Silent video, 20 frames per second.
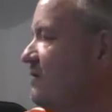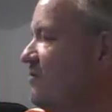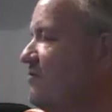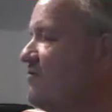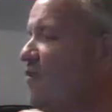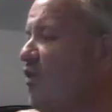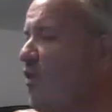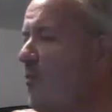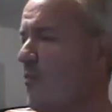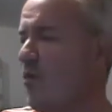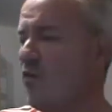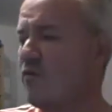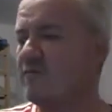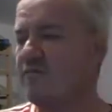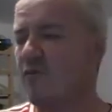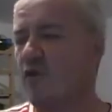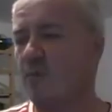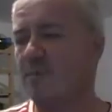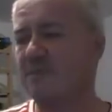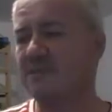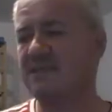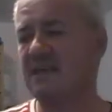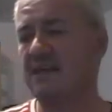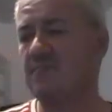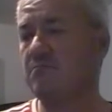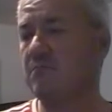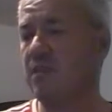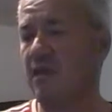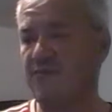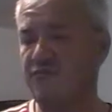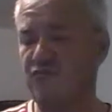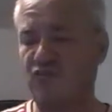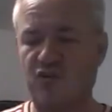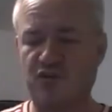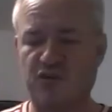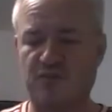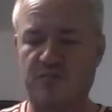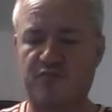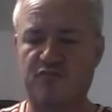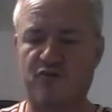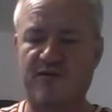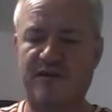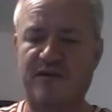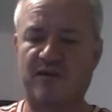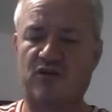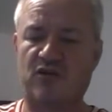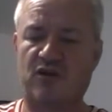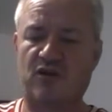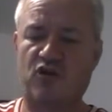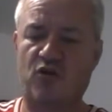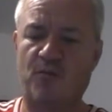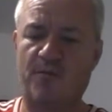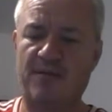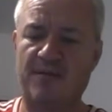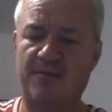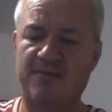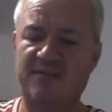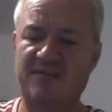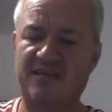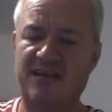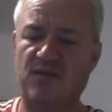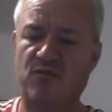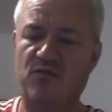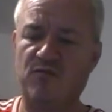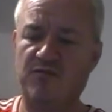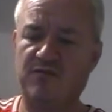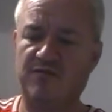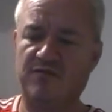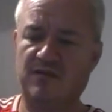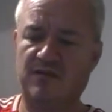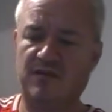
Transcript: 4.4%, never heard of the brewing company myself,